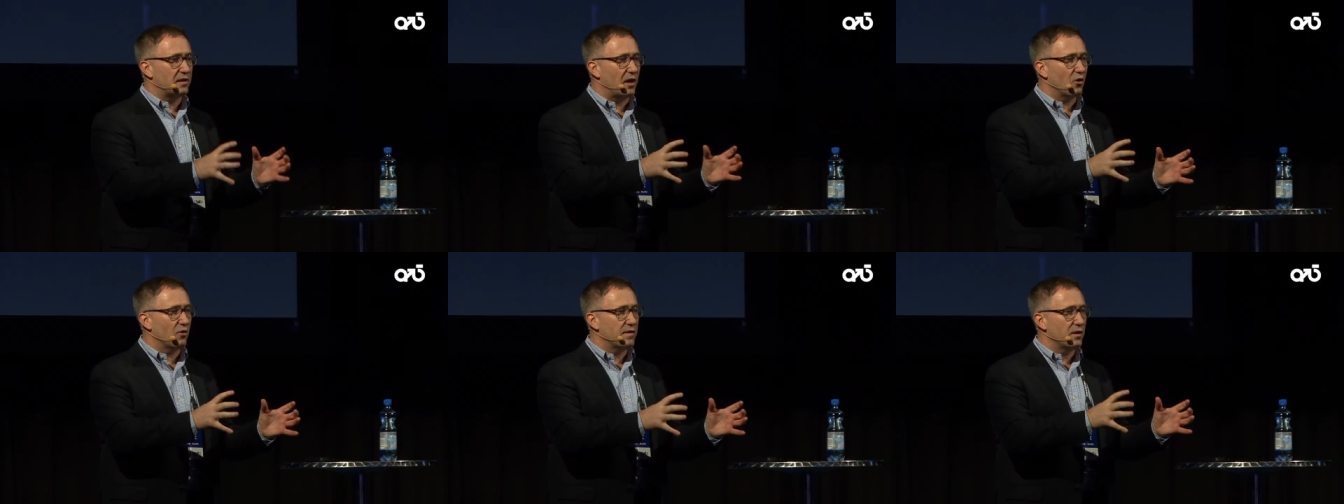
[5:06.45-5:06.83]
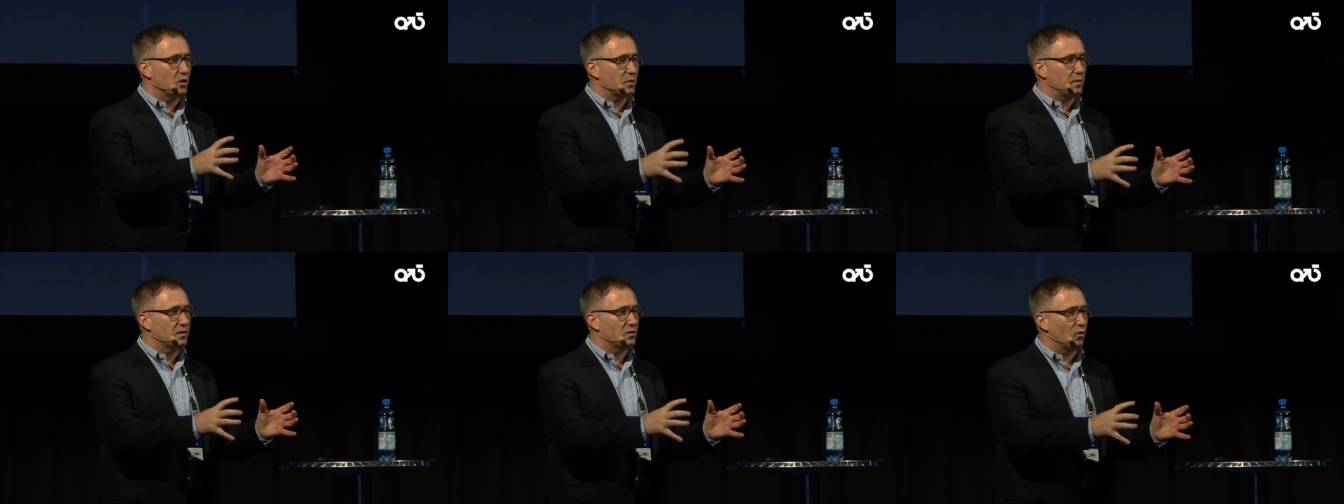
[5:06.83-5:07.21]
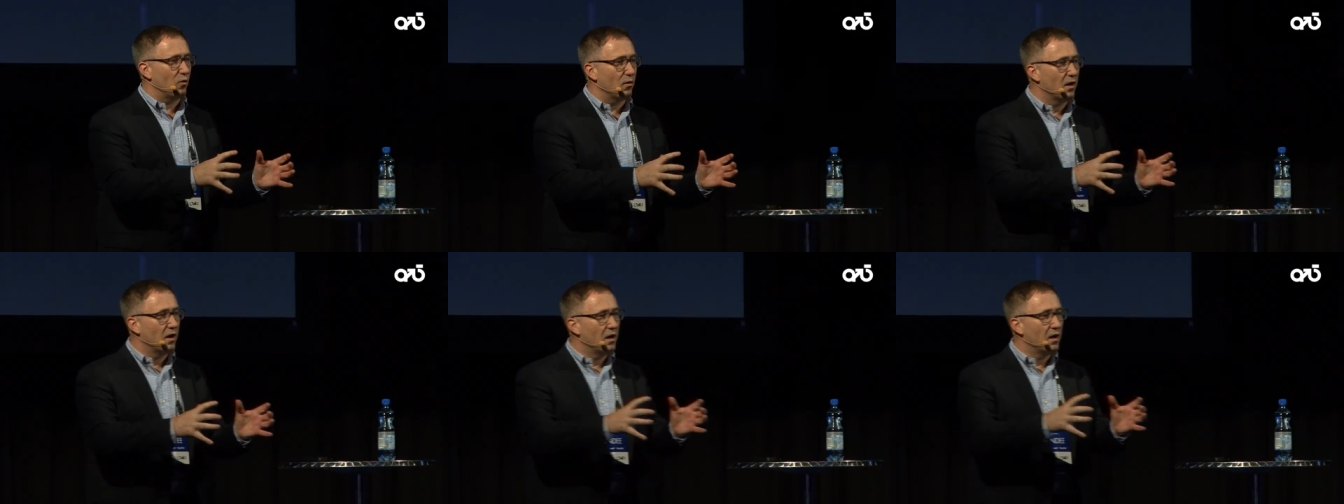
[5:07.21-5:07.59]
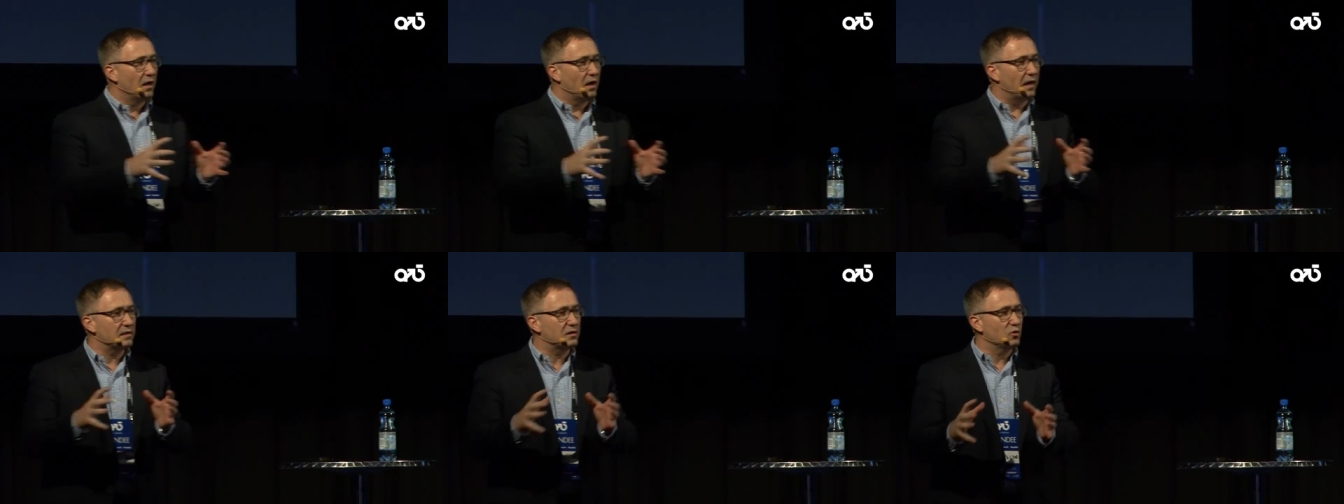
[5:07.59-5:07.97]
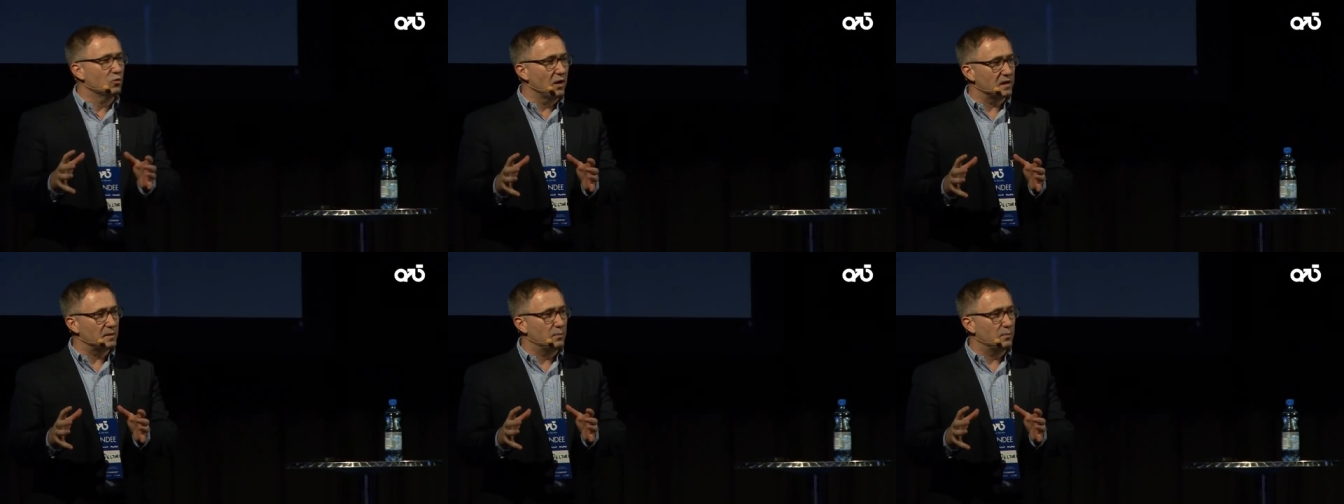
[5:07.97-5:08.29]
out of the hospital as soon as